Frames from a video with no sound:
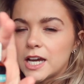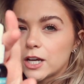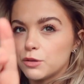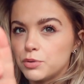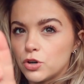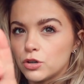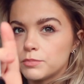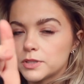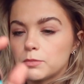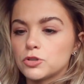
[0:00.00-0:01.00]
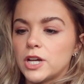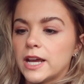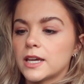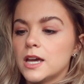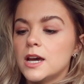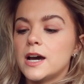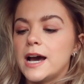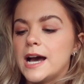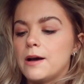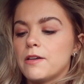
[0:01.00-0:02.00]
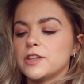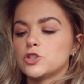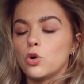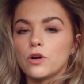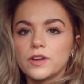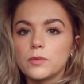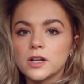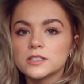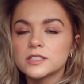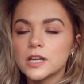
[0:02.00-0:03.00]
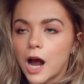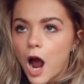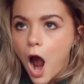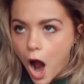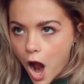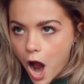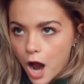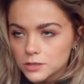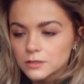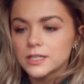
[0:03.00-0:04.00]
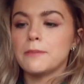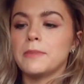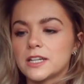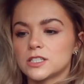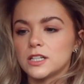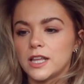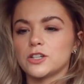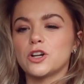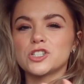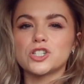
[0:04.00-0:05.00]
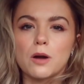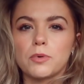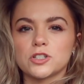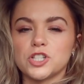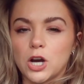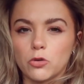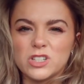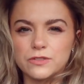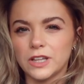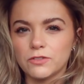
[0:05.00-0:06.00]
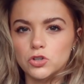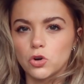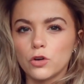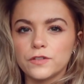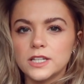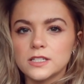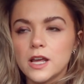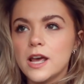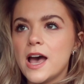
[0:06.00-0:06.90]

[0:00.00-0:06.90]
I could be wrong, but double check. The toffee ones, it makes it like, you know Starbucks, you get all these flavoured coffees.